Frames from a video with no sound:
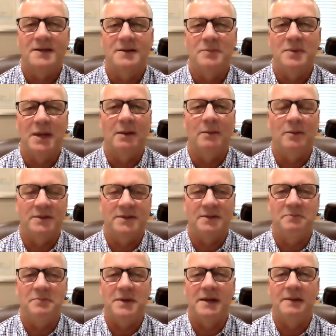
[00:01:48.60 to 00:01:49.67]
be able to
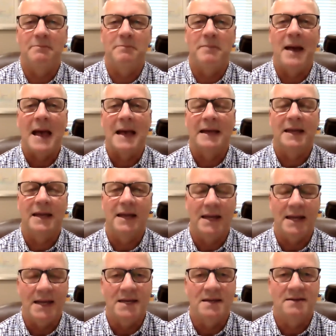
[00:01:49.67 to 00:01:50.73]
be back
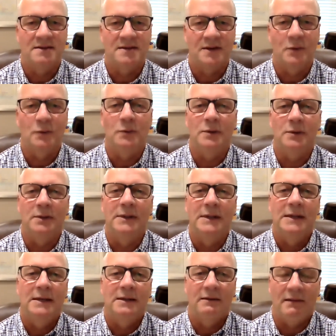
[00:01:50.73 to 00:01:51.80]
in school
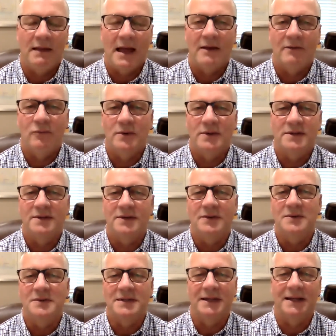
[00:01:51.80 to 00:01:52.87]
live with
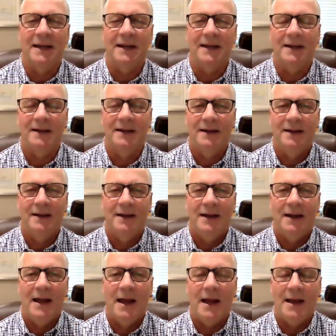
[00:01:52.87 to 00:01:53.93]
students again,
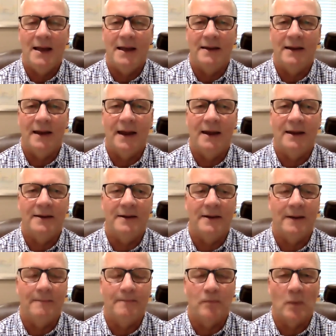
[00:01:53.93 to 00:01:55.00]

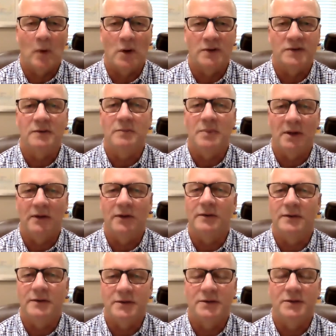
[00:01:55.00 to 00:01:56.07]
and also be able
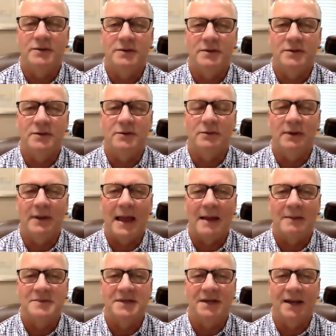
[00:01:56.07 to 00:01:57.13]
to do
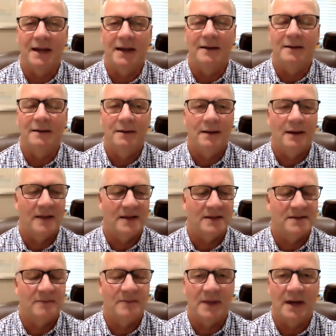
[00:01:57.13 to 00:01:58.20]
labs again. That's
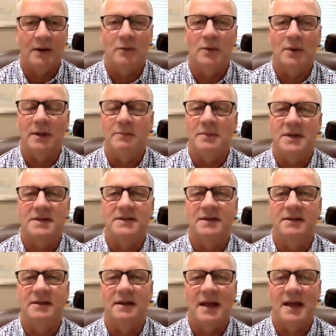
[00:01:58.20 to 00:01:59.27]
something I really missed in
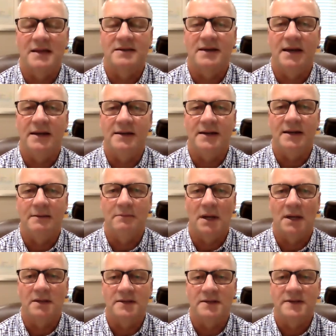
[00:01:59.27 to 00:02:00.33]
the last 18
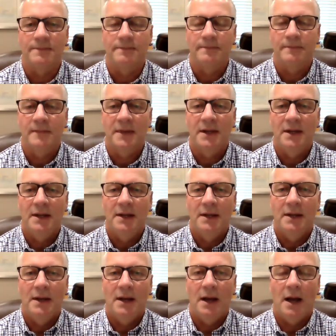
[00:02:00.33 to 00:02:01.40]
months.
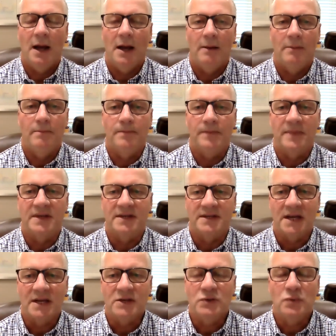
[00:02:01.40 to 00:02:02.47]
The
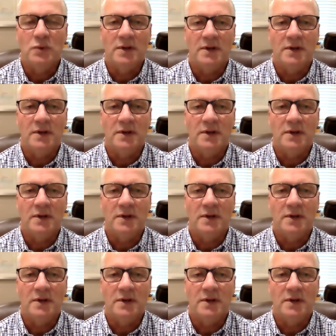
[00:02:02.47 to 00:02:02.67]
text we're